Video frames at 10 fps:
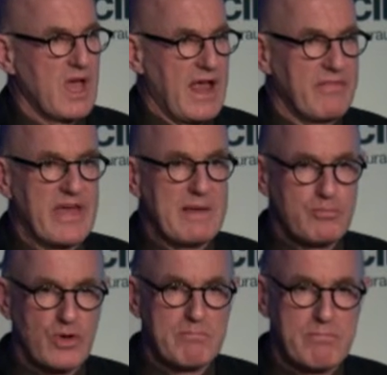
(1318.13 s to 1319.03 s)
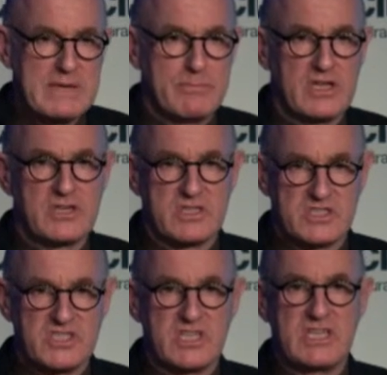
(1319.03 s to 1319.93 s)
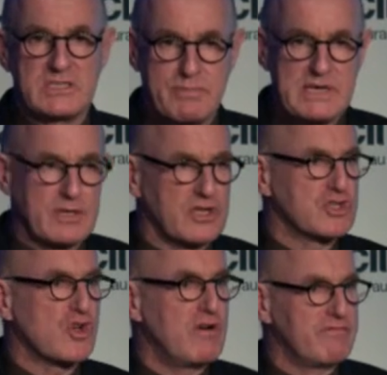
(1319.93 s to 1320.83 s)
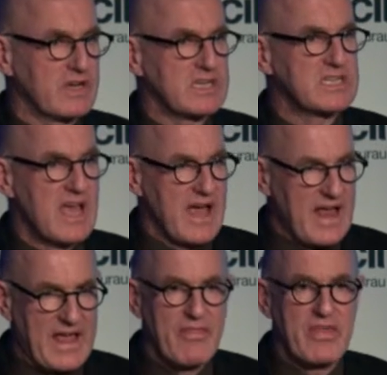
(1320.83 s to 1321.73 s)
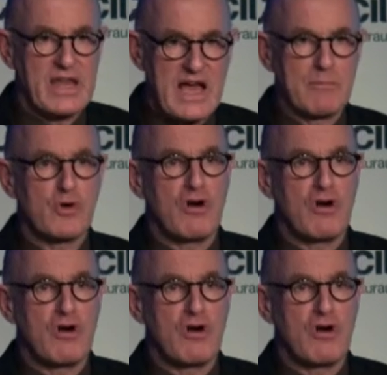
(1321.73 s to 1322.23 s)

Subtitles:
And that put people into the cities, people into conflict, and then armed